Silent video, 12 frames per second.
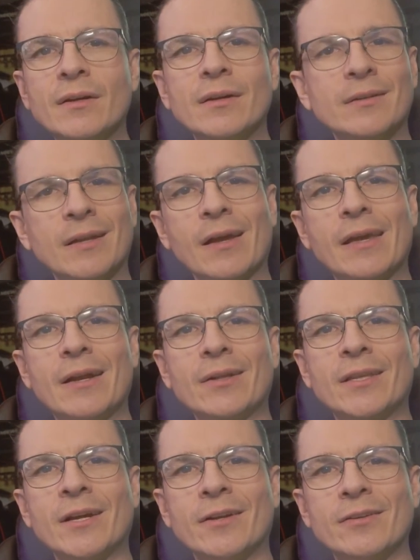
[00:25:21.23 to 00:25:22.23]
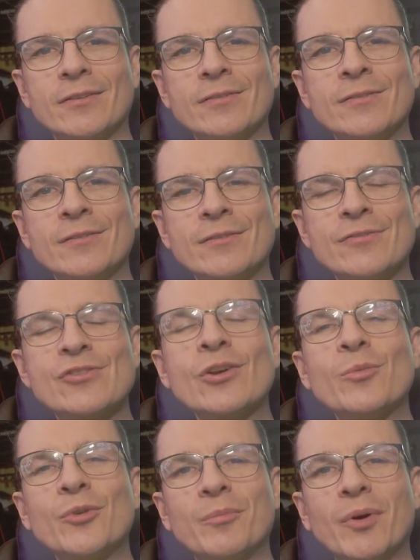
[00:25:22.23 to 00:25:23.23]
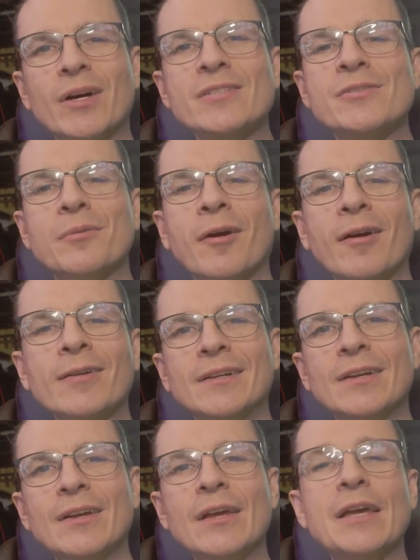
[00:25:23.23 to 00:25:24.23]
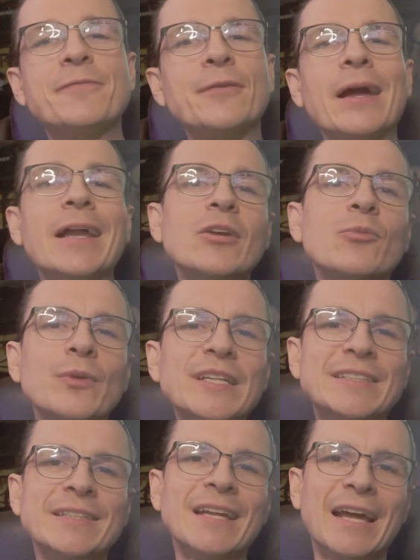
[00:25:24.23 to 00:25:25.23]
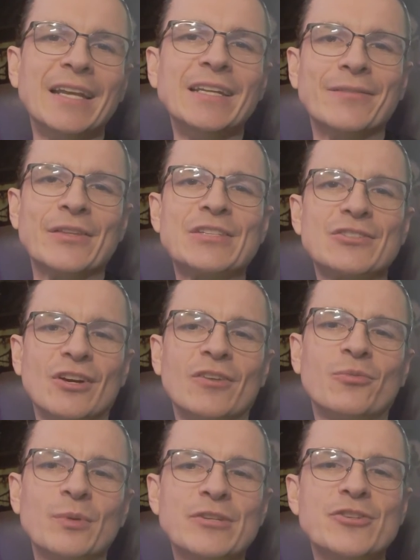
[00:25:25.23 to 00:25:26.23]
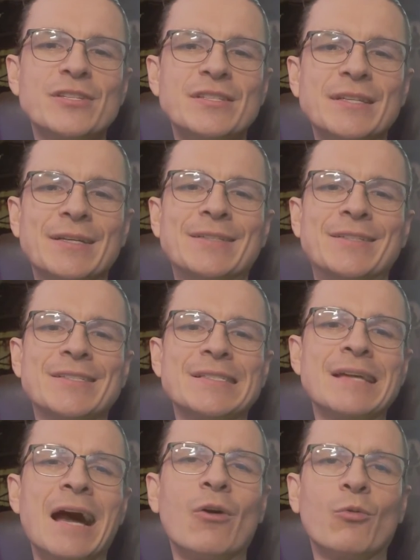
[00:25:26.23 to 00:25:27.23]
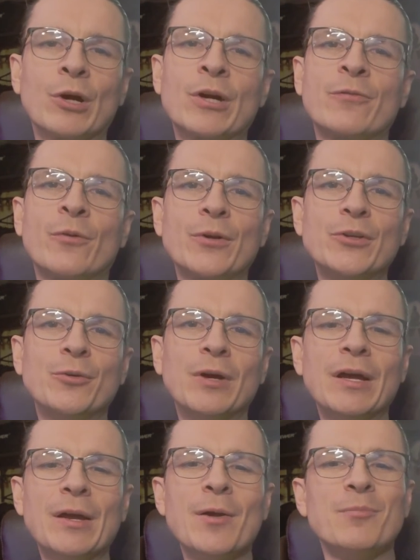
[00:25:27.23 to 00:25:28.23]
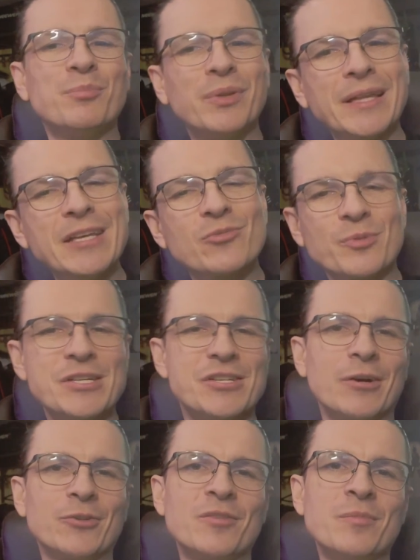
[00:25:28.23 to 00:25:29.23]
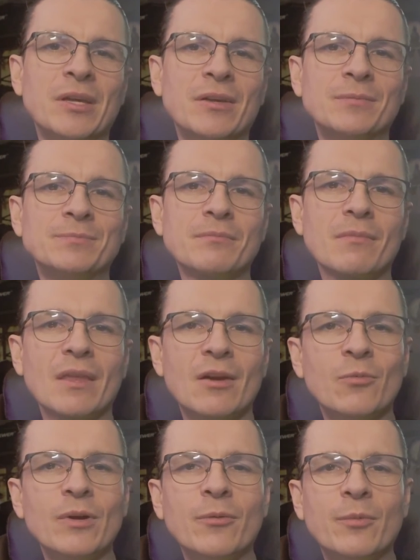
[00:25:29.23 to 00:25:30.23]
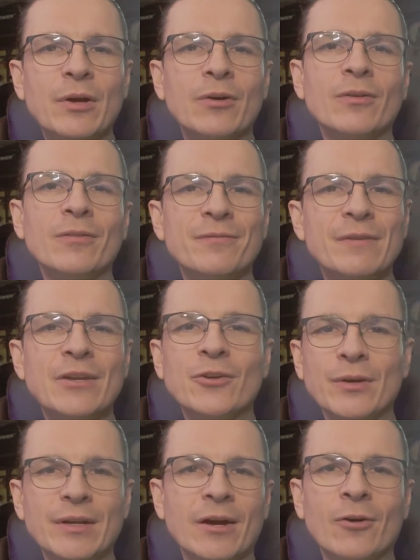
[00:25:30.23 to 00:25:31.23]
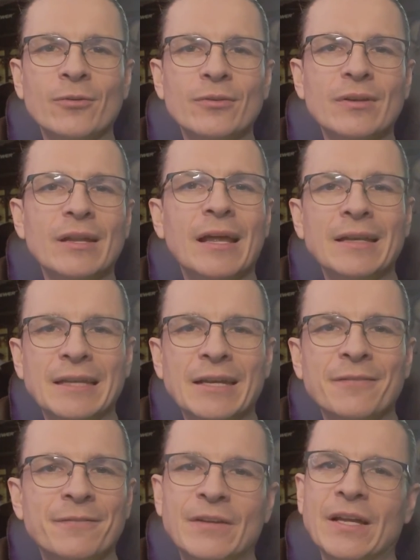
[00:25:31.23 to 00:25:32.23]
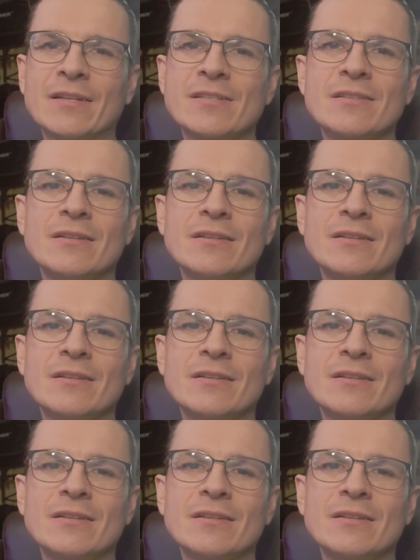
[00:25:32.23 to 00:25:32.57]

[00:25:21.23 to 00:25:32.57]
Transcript: Now get out there and show them what a boss you are. If for any reason any of the stuff we just did does not work for you, please reach out to me and we will figure it out and get it fixed.